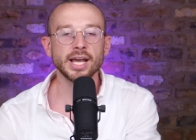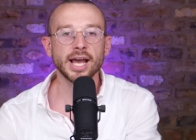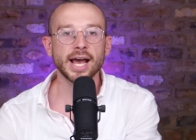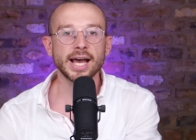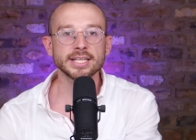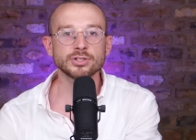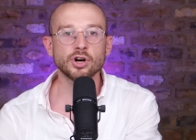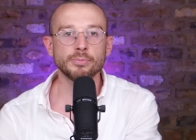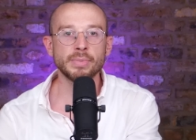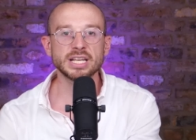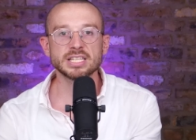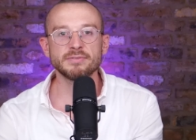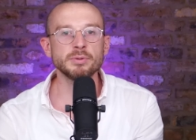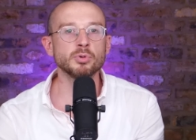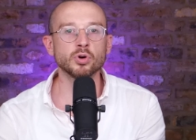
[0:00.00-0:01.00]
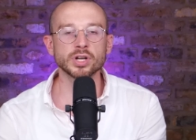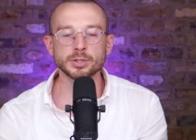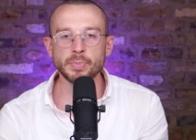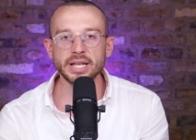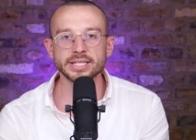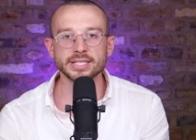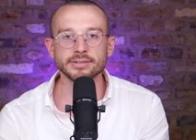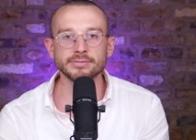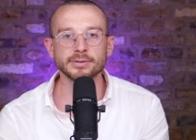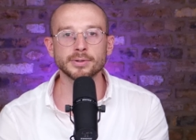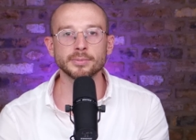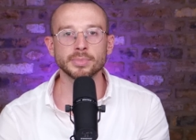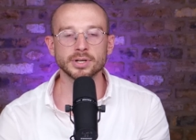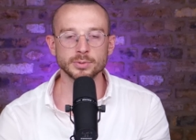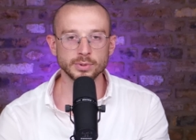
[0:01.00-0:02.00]
has got massively more expensive
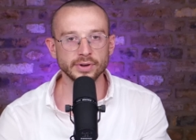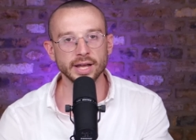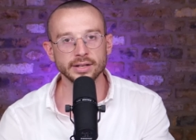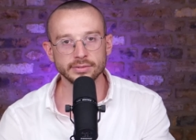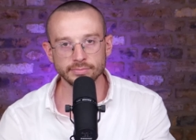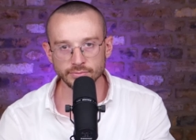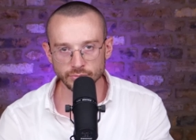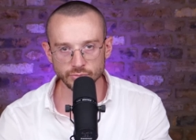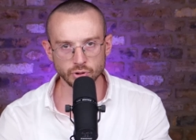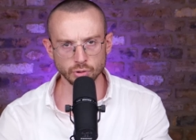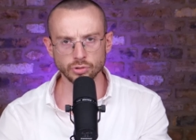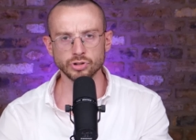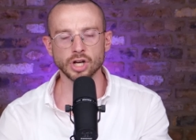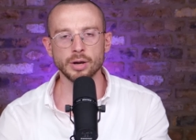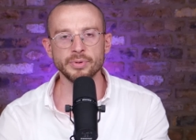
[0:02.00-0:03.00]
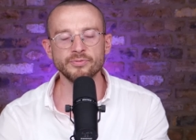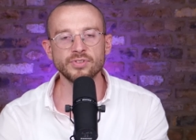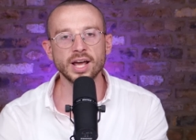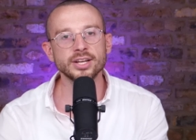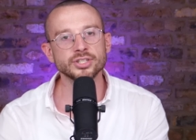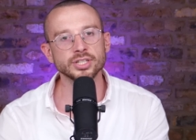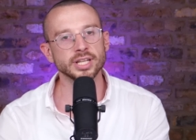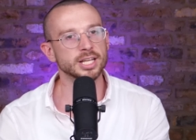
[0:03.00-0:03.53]
because we've had short term inflation.